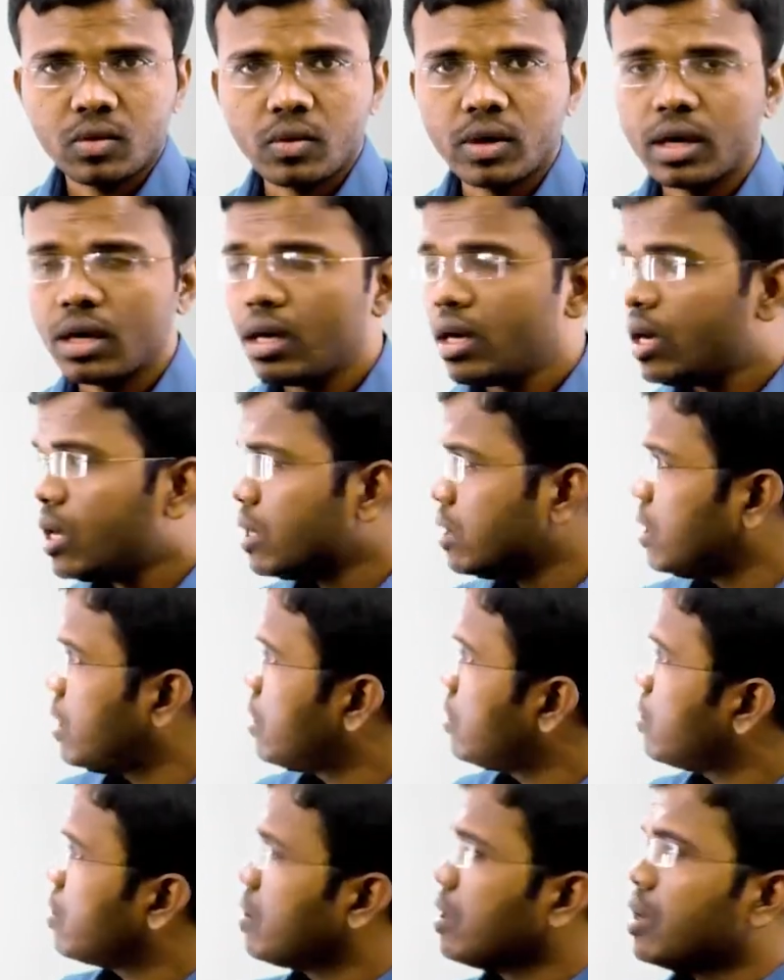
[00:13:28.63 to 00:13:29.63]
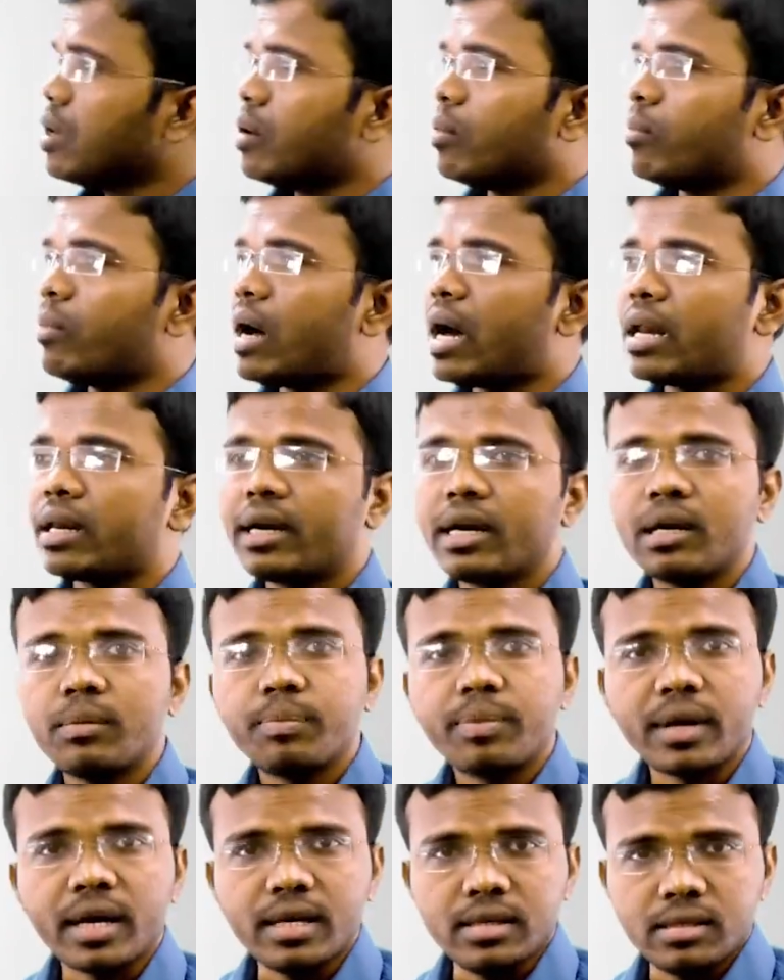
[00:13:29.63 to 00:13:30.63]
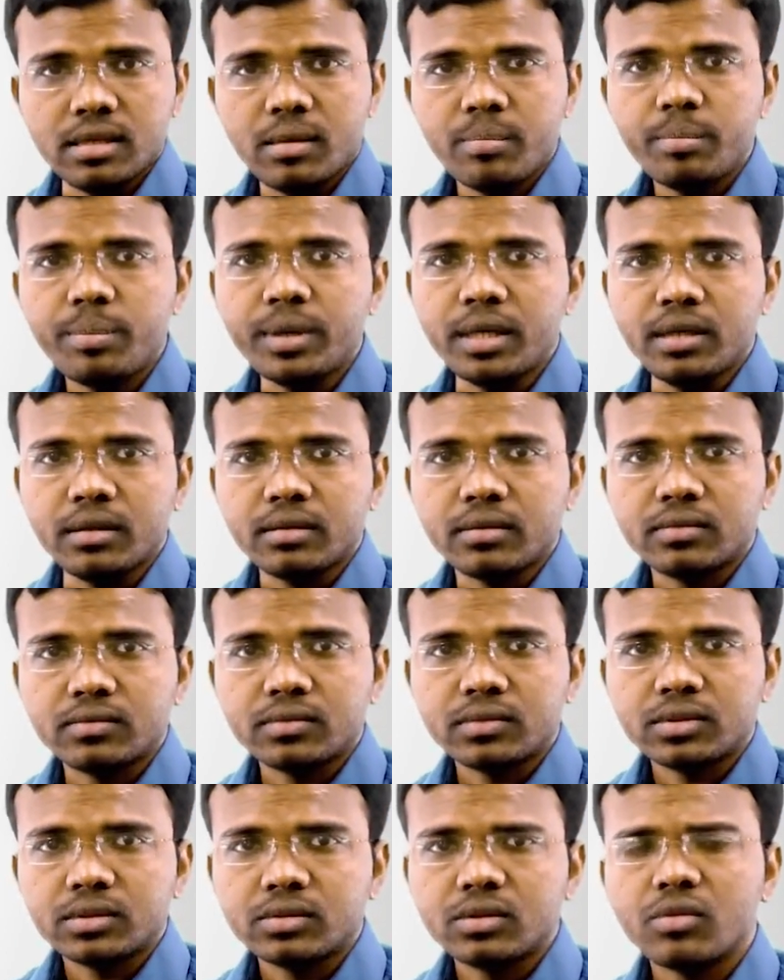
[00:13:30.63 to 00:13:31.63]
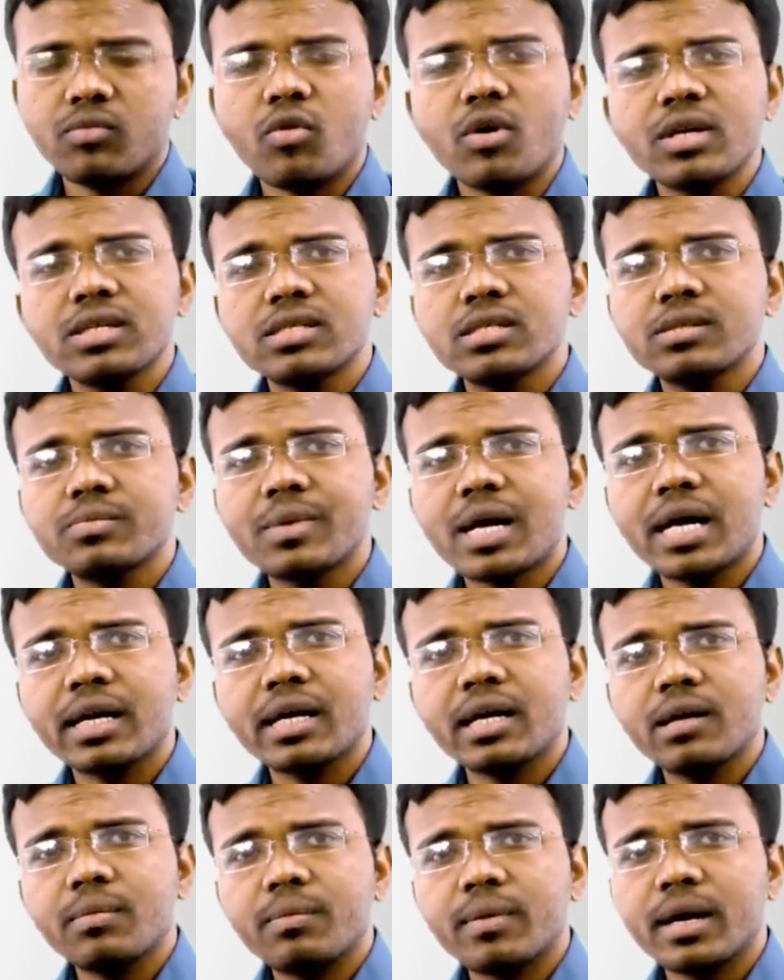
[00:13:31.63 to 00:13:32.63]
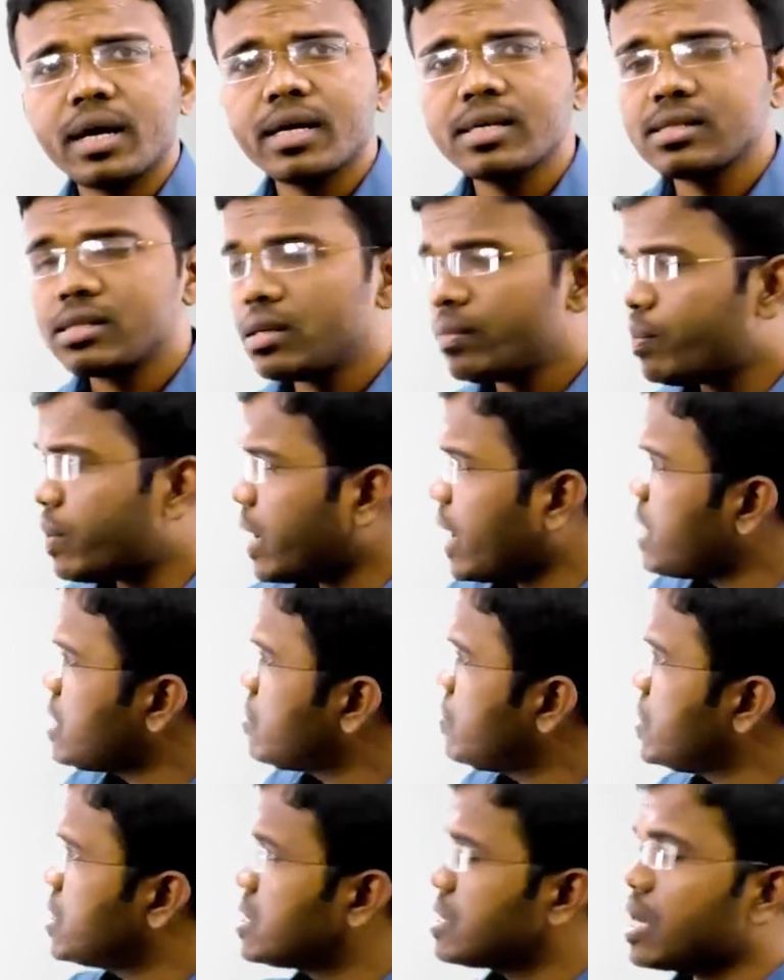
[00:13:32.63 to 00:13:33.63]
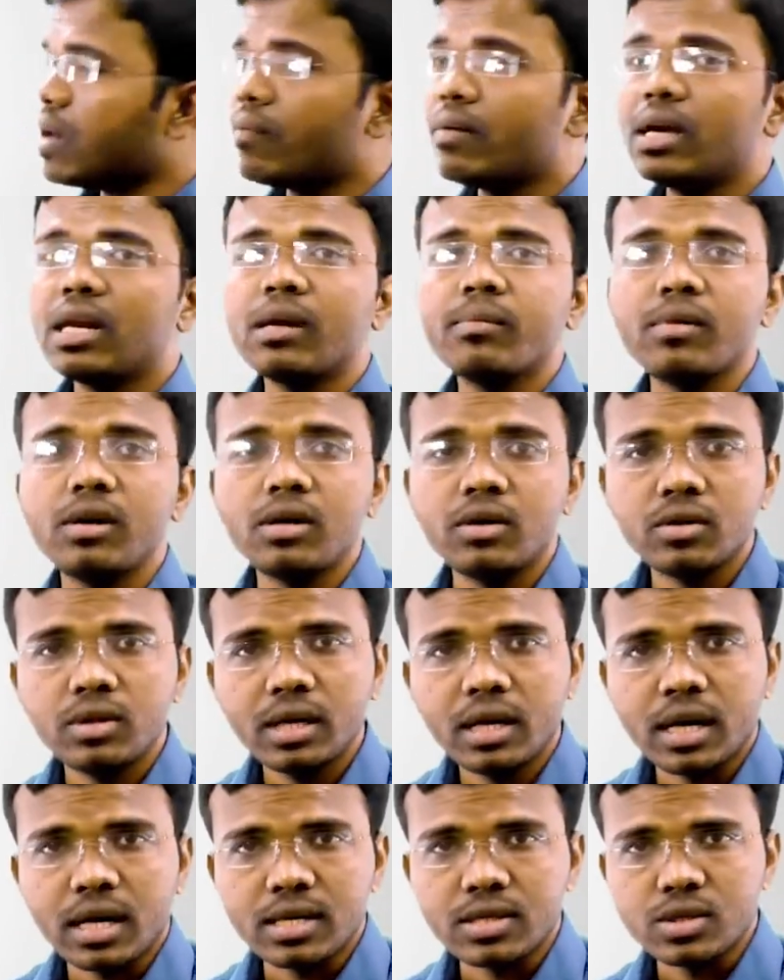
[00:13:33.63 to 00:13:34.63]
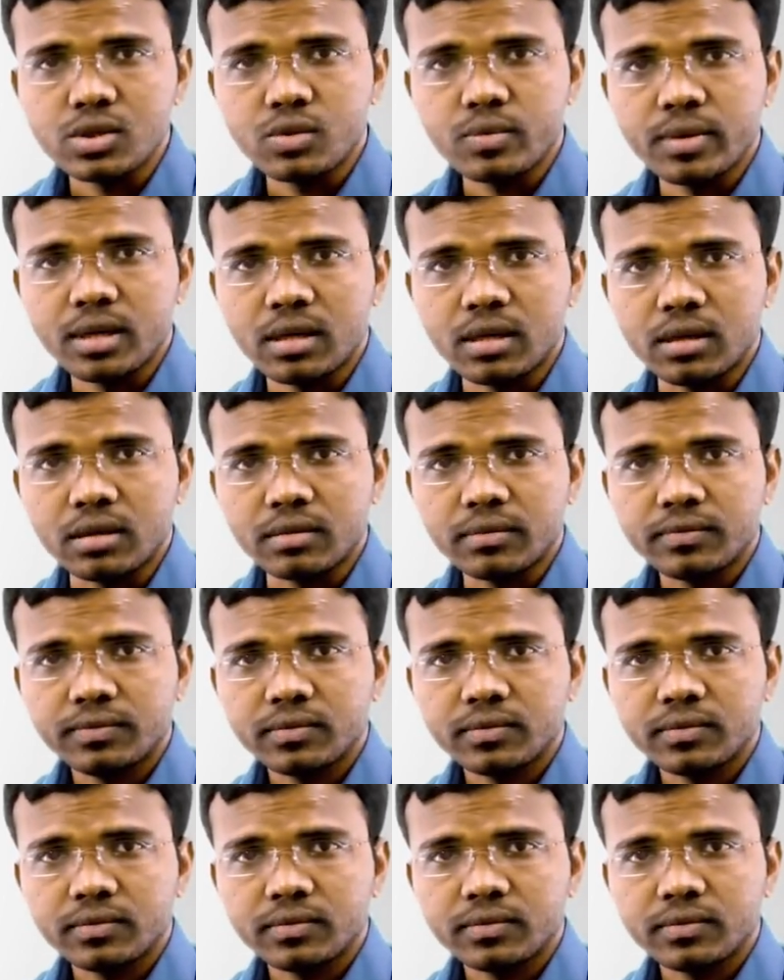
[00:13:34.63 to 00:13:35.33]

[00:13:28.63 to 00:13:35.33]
okay then market price mp then what is his market price? The price which is available to the consumer.